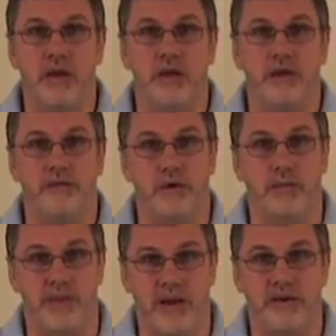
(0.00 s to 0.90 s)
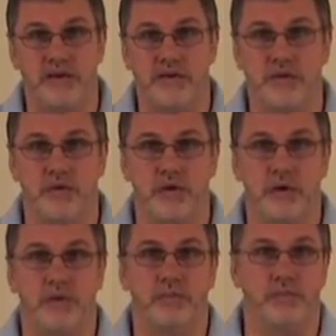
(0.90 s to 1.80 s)
If you compare this to
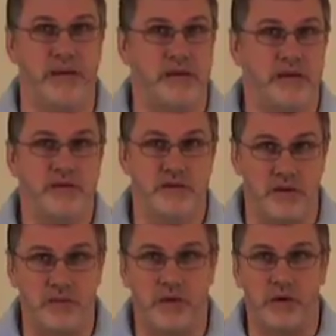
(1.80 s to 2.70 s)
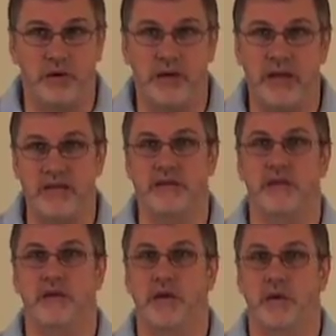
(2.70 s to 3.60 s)
your big circumaural
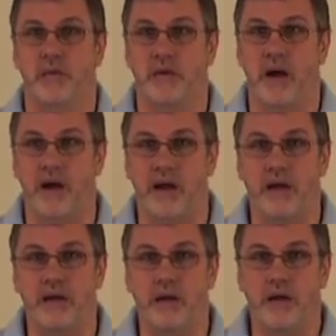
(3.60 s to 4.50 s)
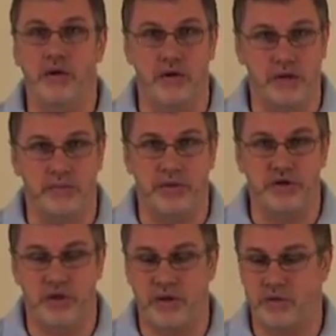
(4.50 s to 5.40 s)
headset with a high contact
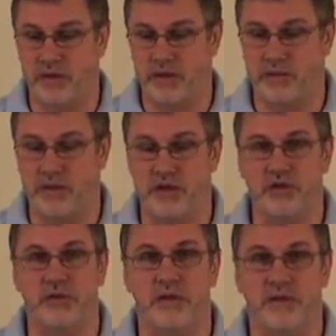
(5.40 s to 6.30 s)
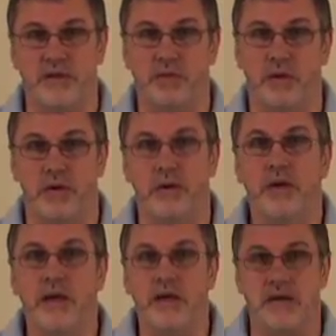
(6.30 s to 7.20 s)
pressure, you can imagine that this one
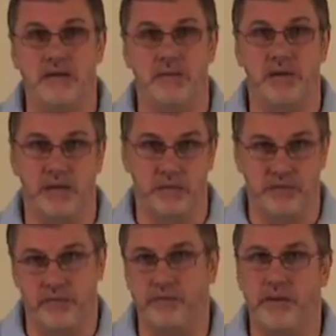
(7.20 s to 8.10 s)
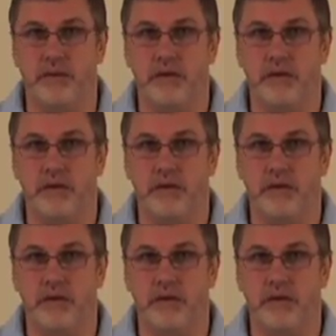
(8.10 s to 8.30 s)
is a big improvement.